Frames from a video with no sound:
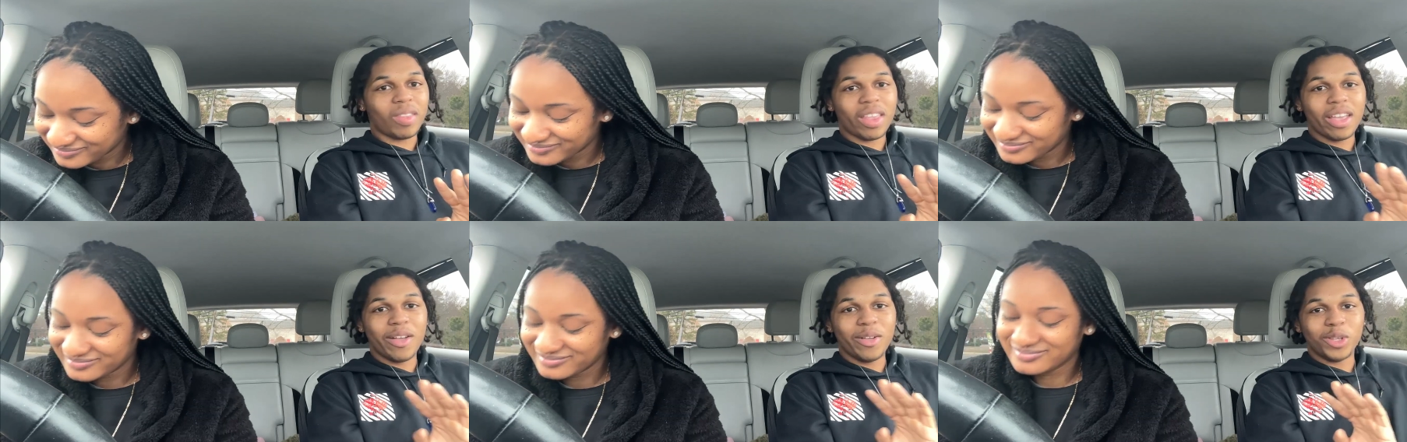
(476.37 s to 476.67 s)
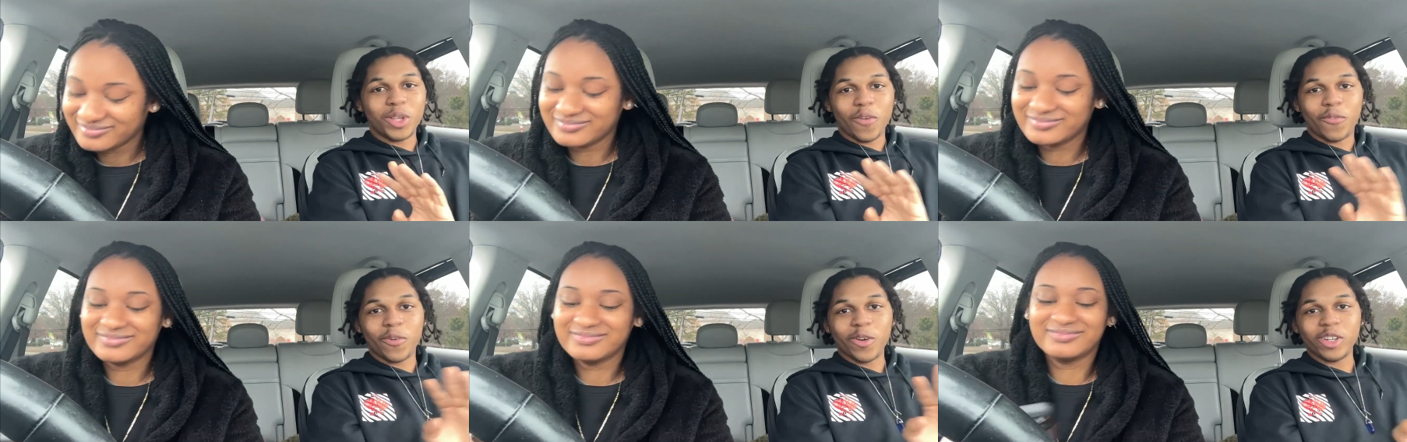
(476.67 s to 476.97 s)
Speaker 1: It was the
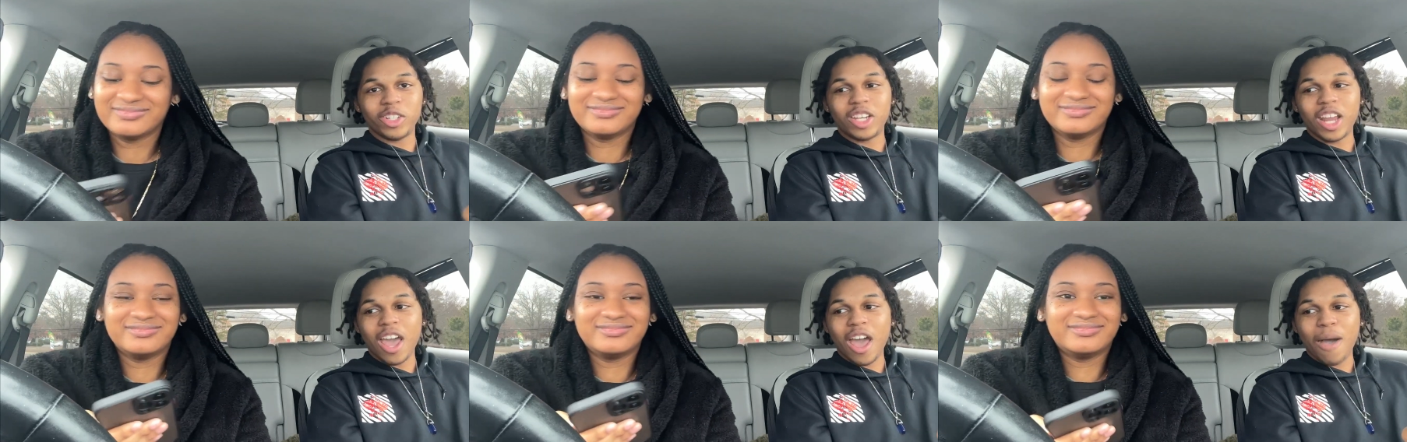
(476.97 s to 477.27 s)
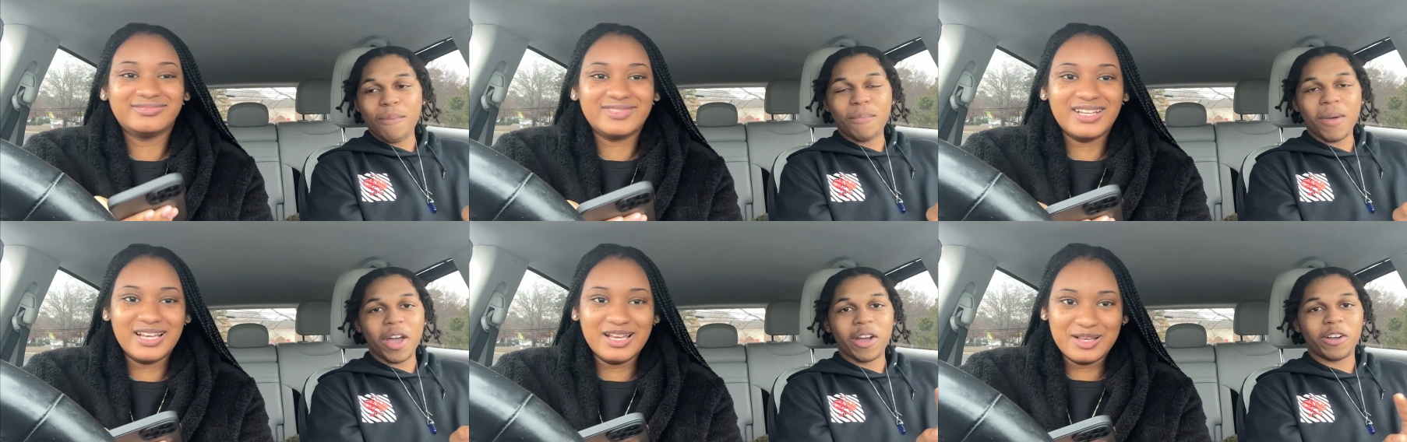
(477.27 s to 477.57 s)
first day I
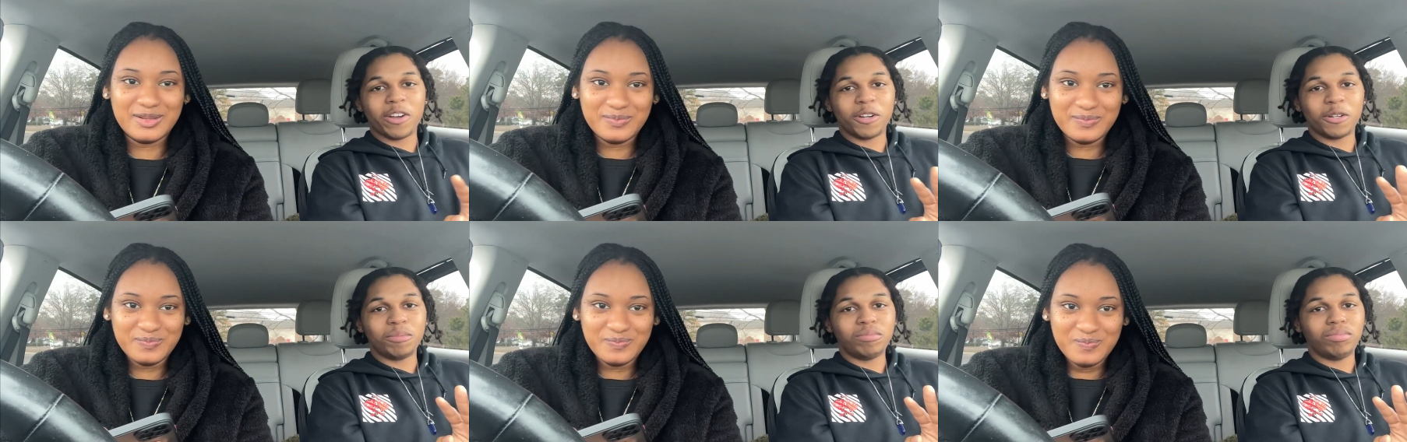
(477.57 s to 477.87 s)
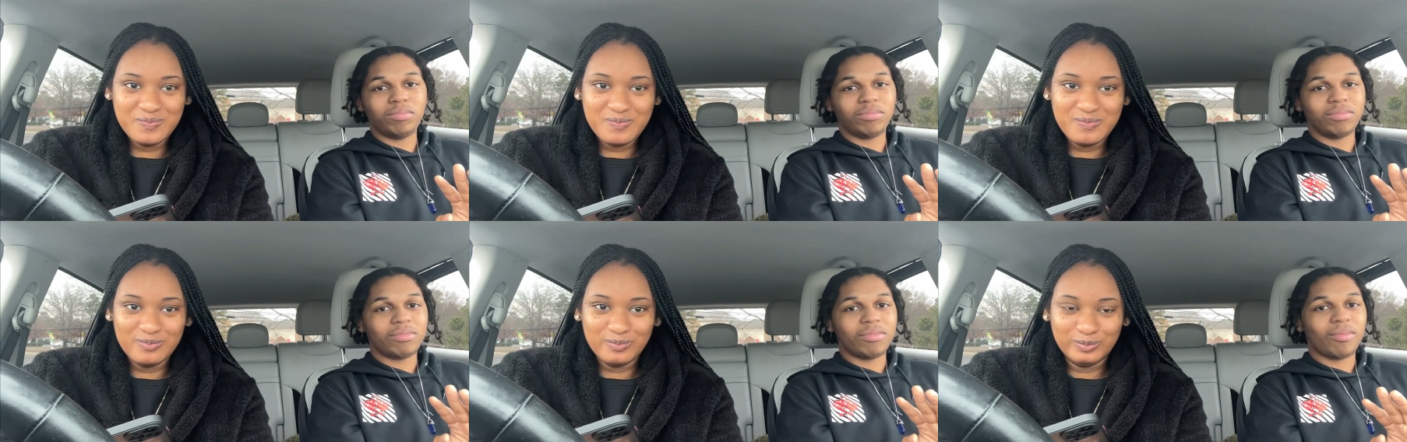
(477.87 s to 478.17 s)
met her.
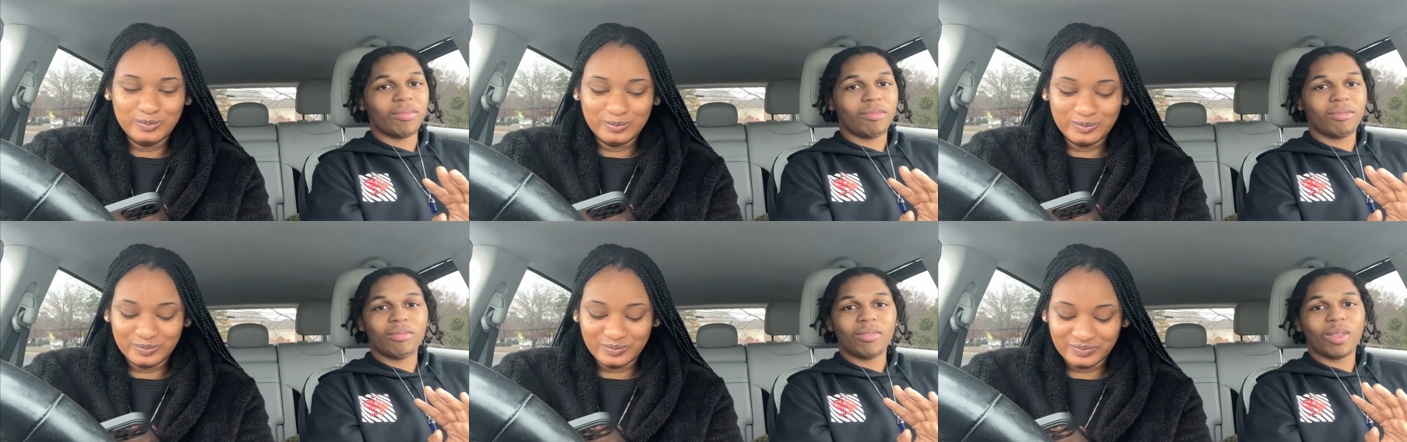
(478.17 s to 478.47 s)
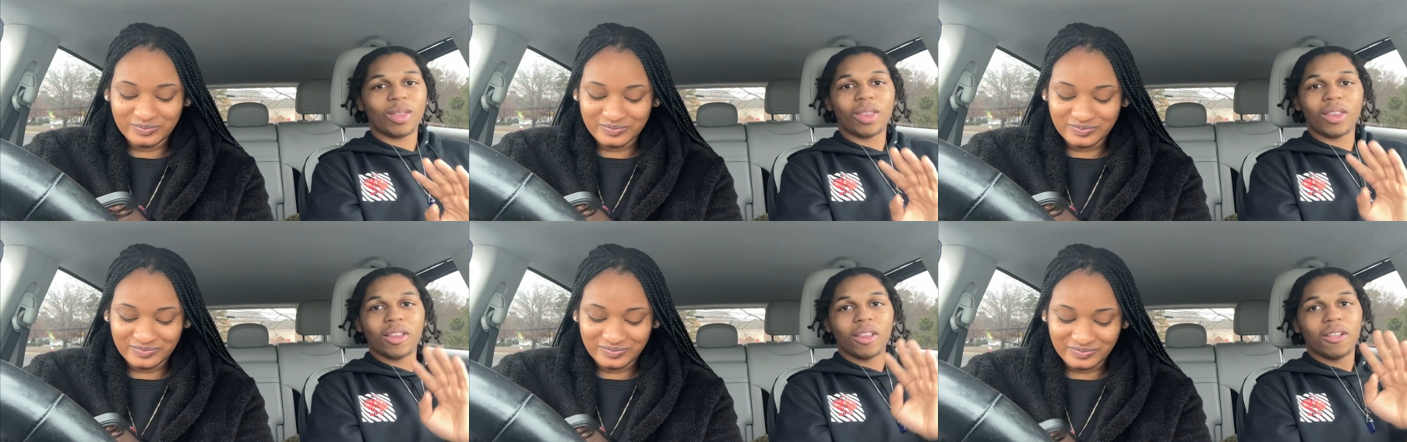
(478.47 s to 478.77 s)

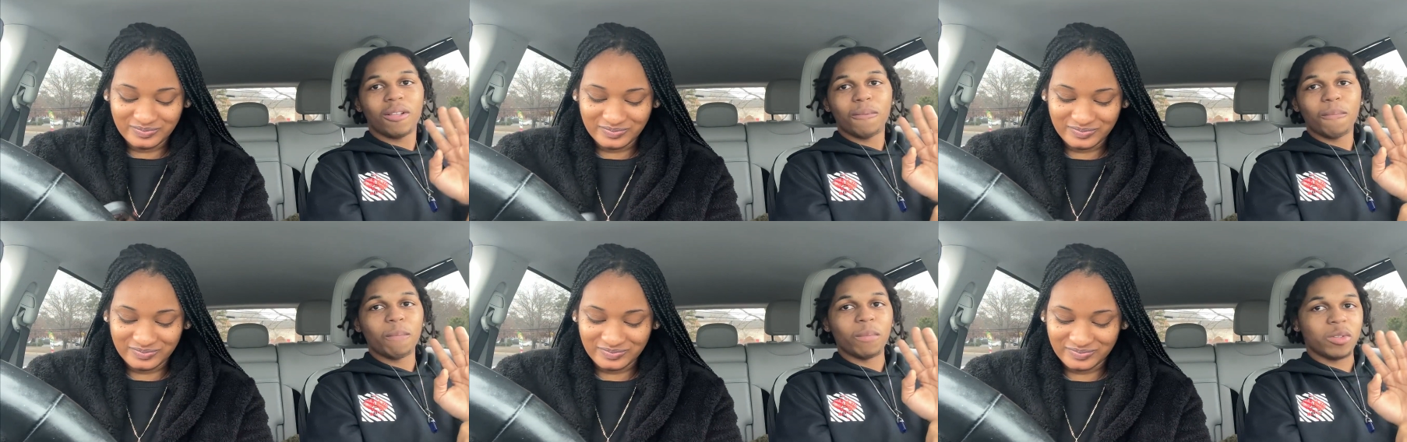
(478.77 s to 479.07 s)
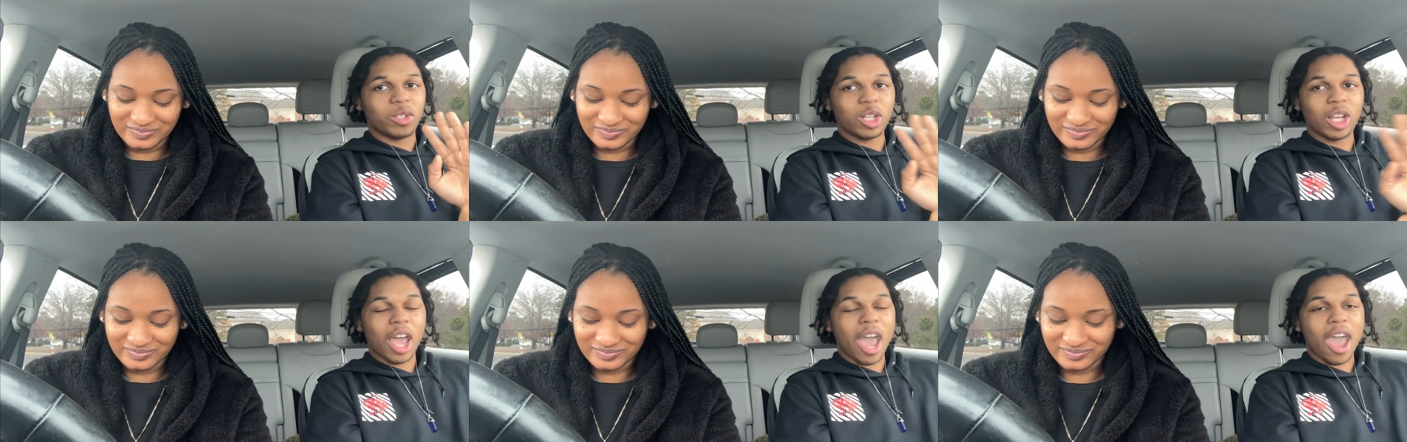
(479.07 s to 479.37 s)
She
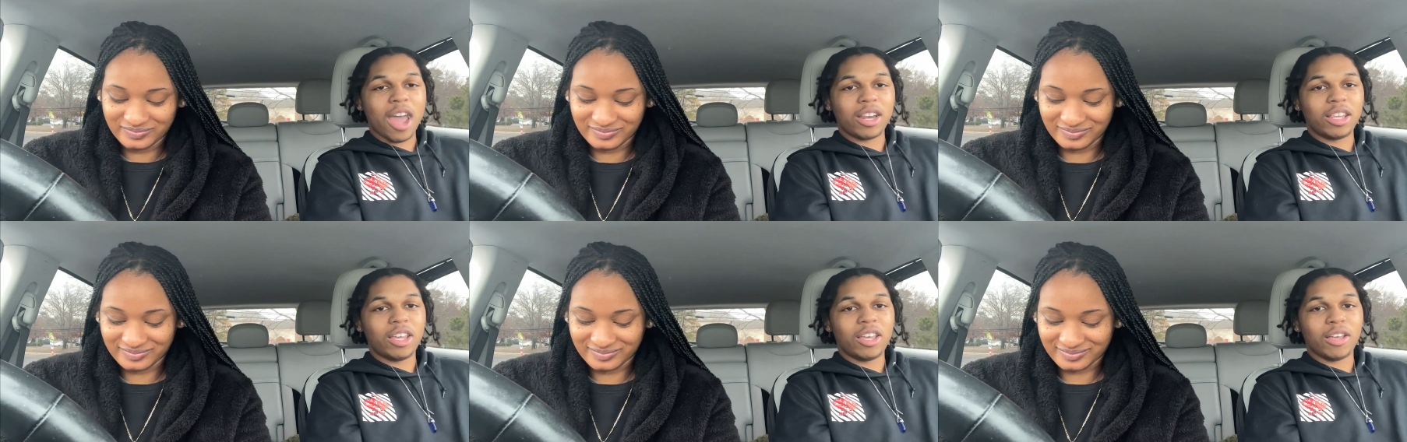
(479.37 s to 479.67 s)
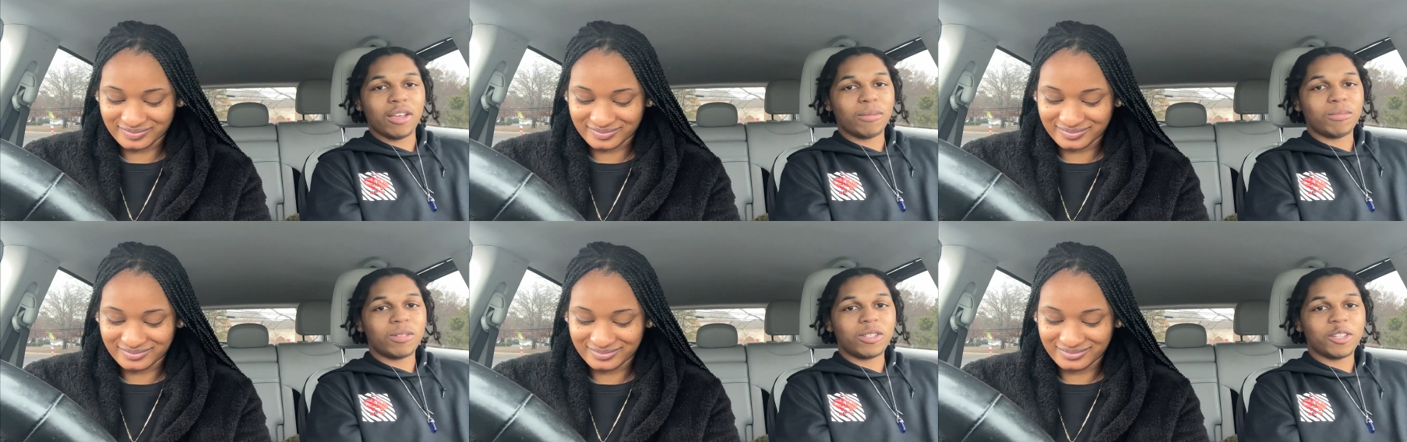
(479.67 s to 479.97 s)
had
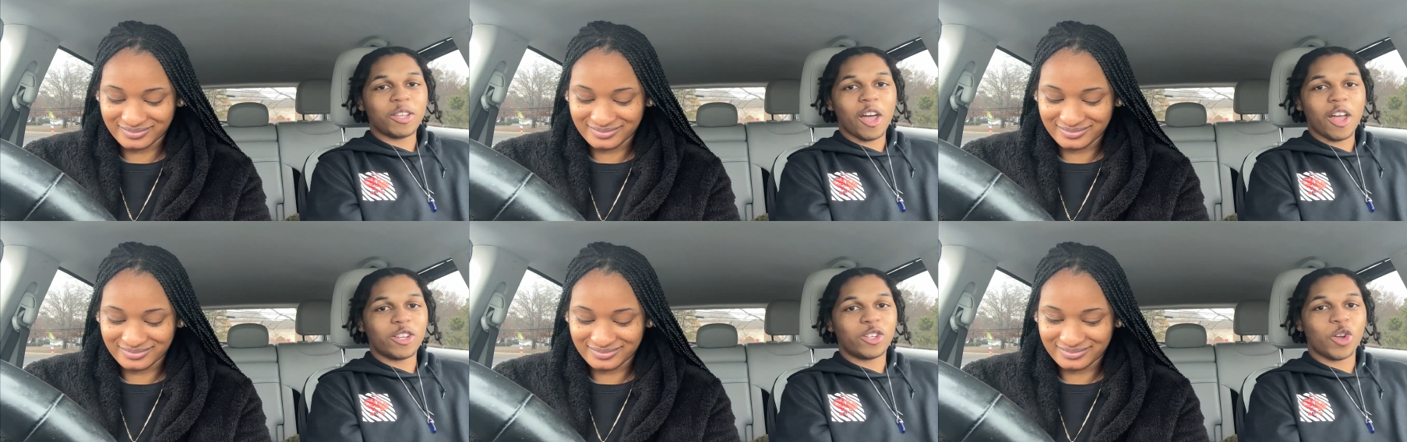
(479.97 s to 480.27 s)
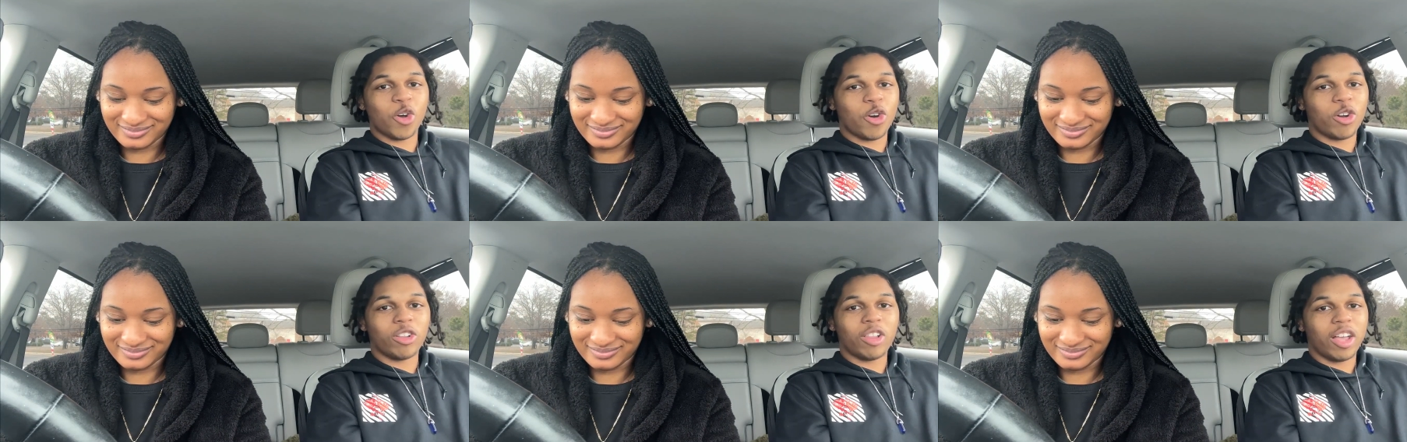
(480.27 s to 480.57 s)
yams. I told
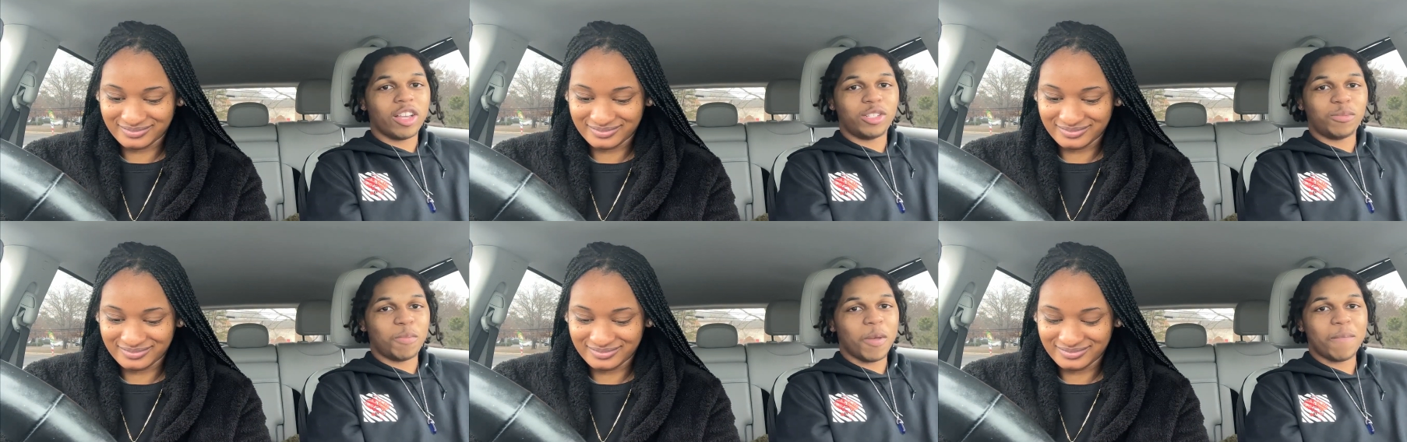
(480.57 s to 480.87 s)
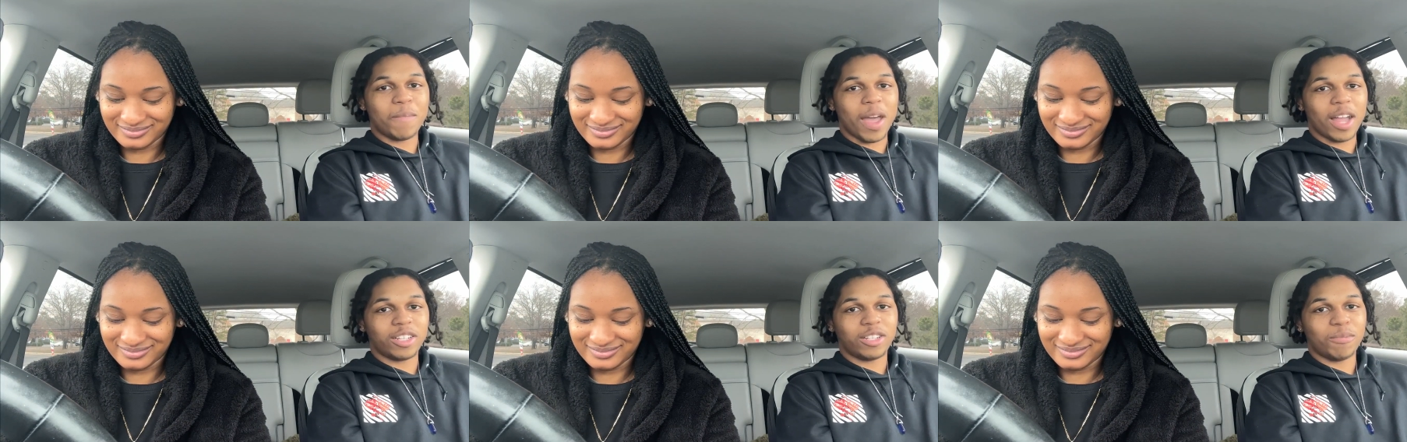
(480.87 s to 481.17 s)
her, let's spin
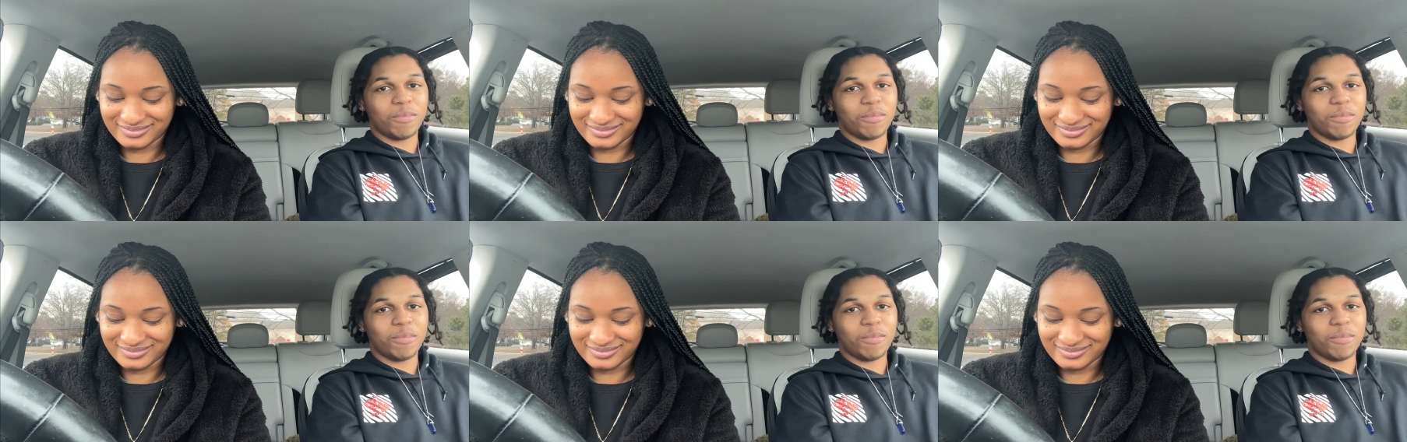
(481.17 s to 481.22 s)
back to